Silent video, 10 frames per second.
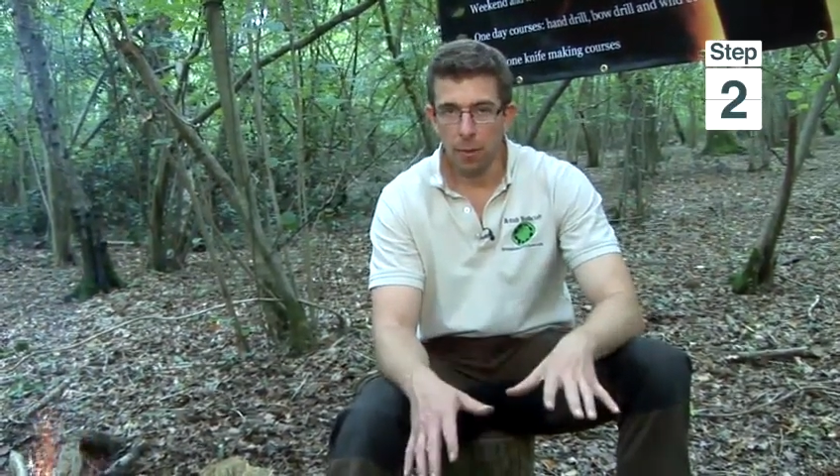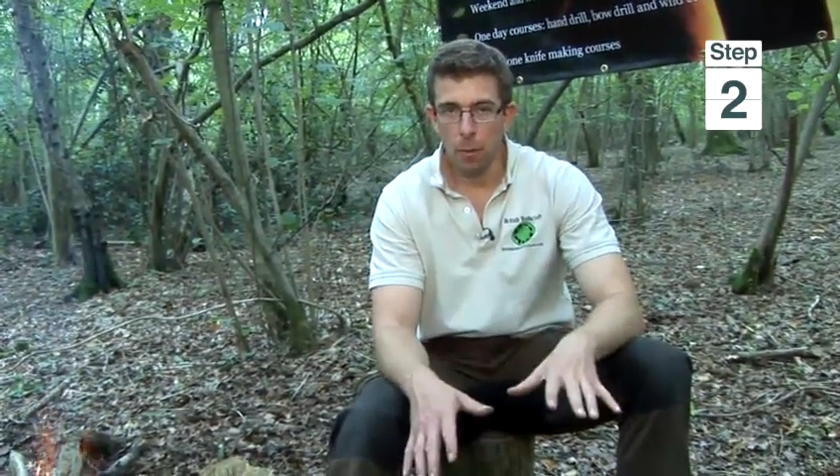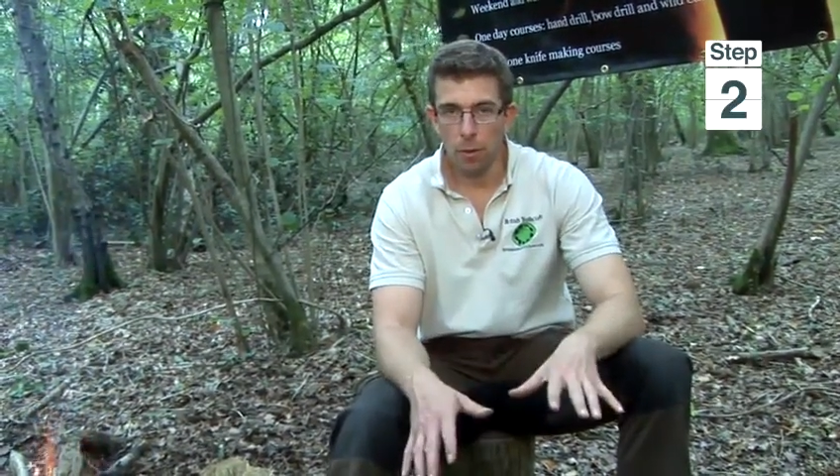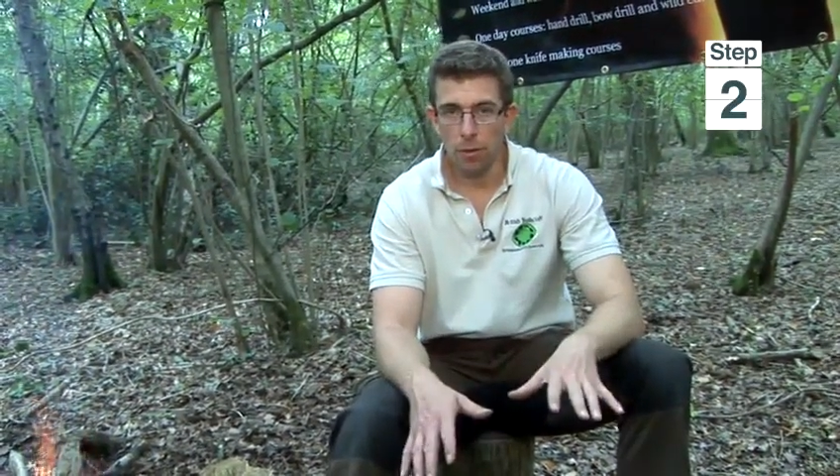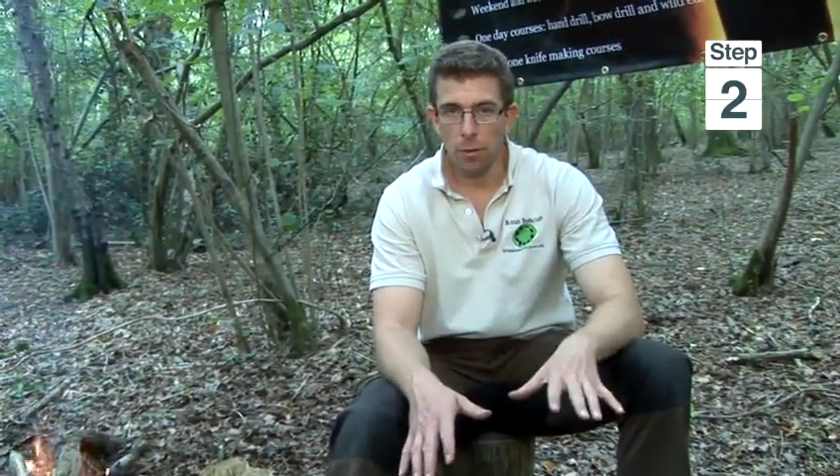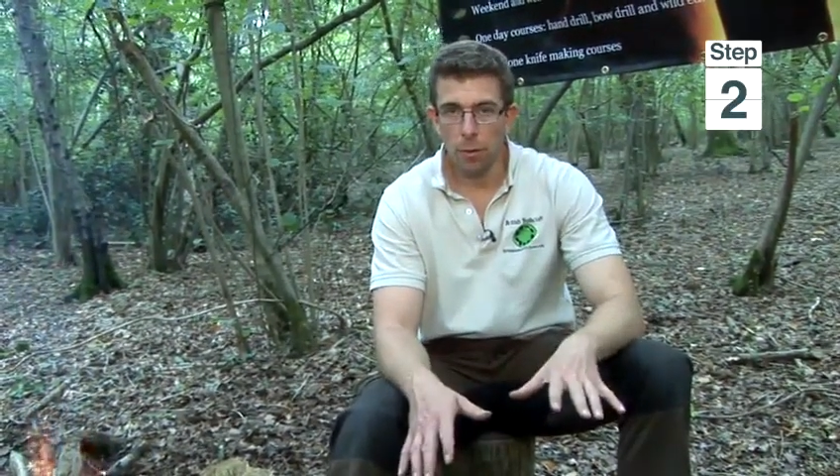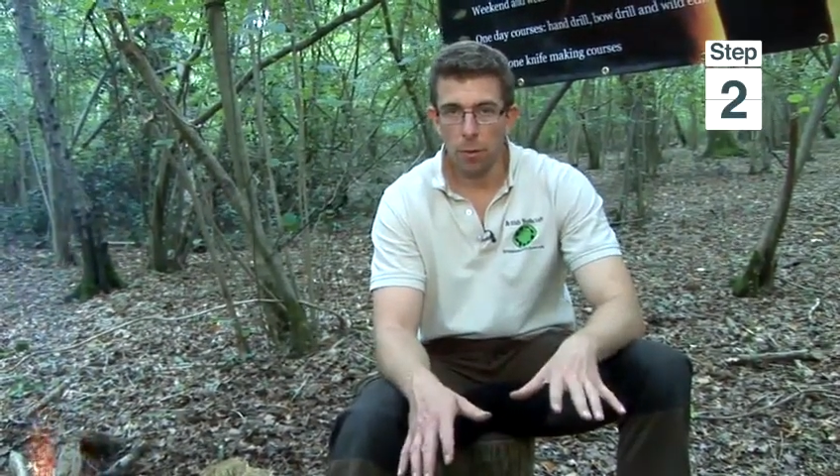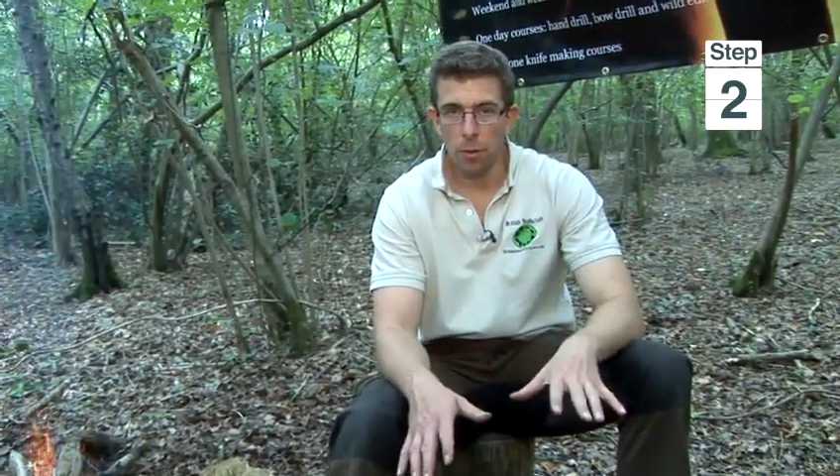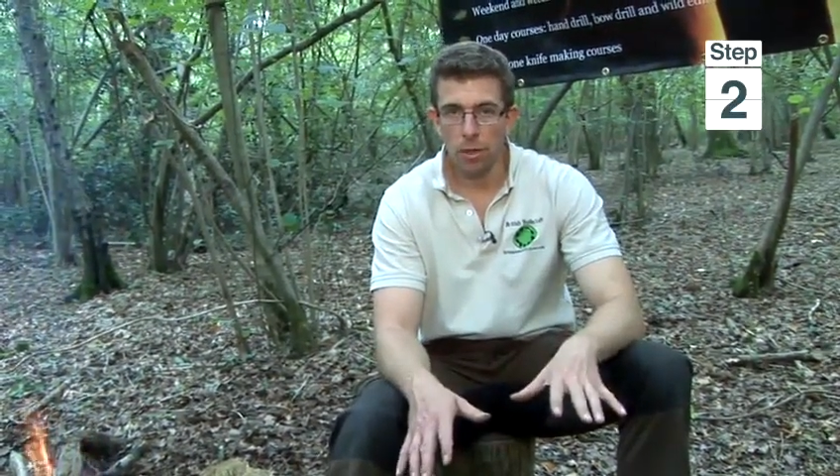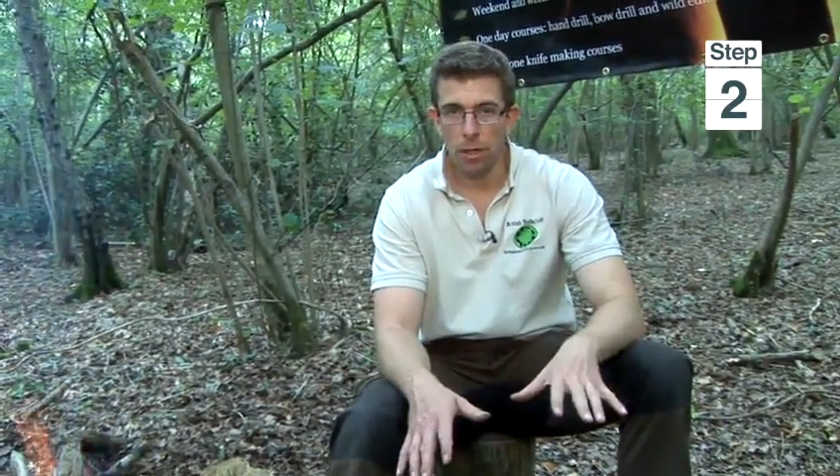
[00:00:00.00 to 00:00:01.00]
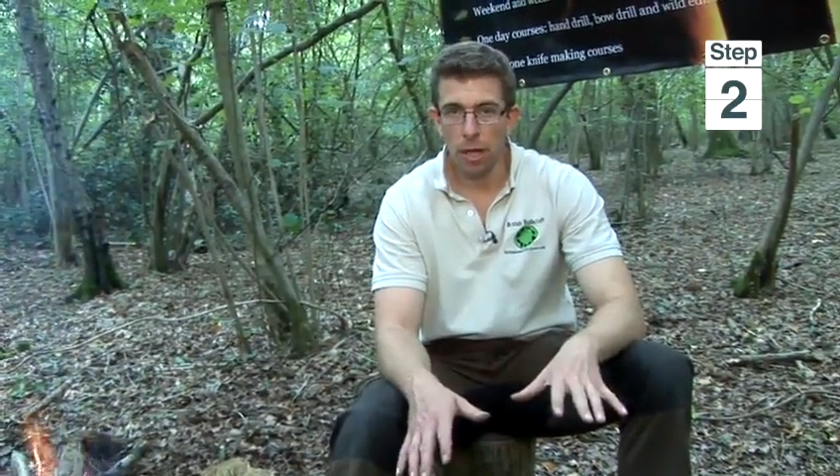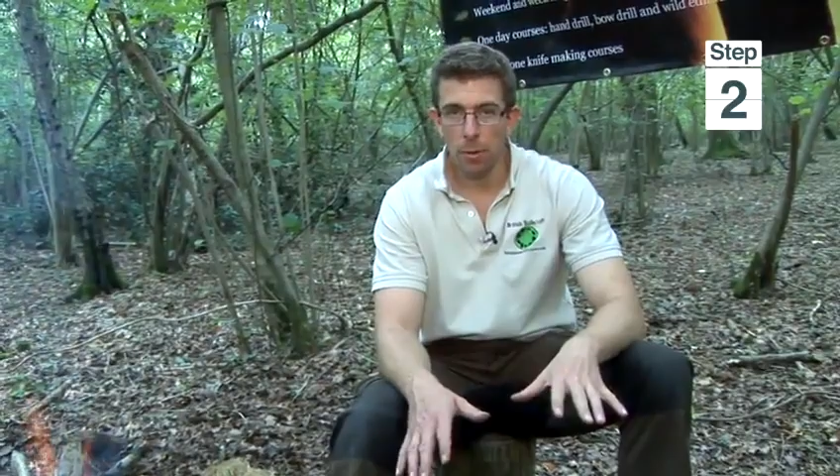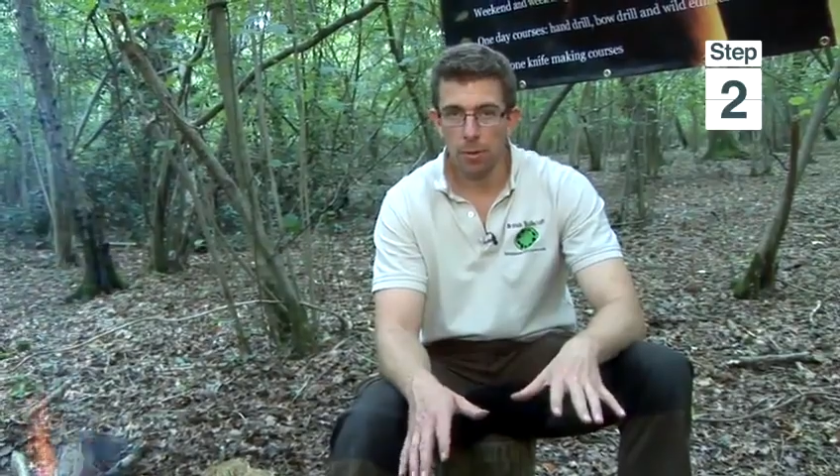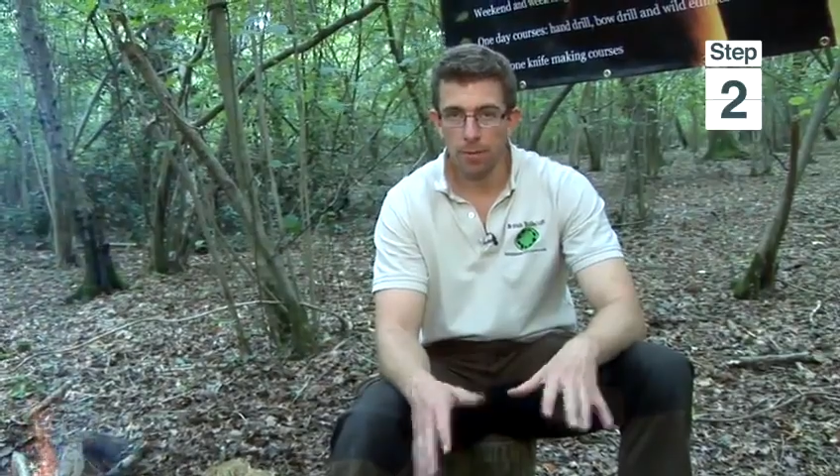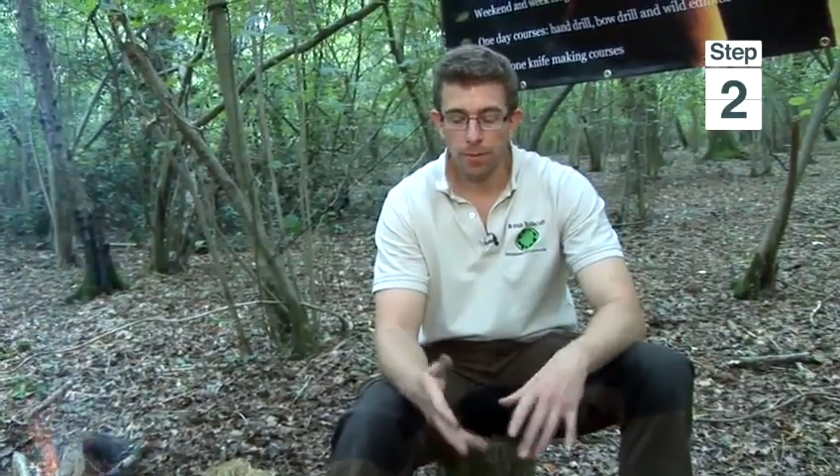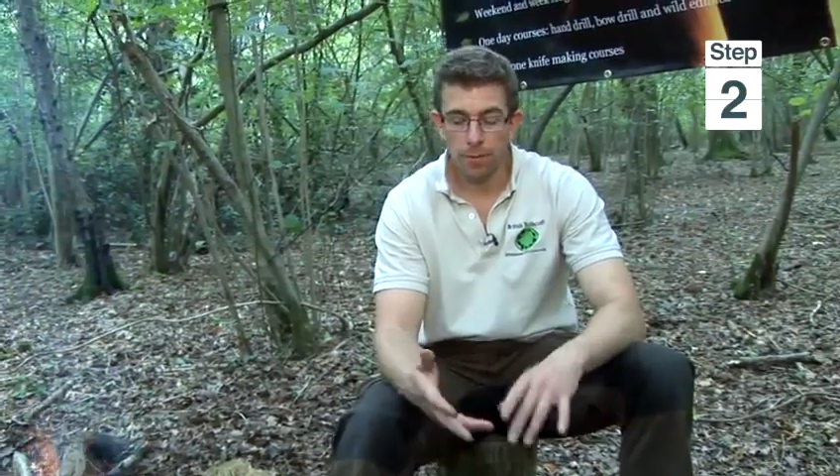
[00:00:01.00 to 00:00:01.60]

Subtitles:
the water from the water table.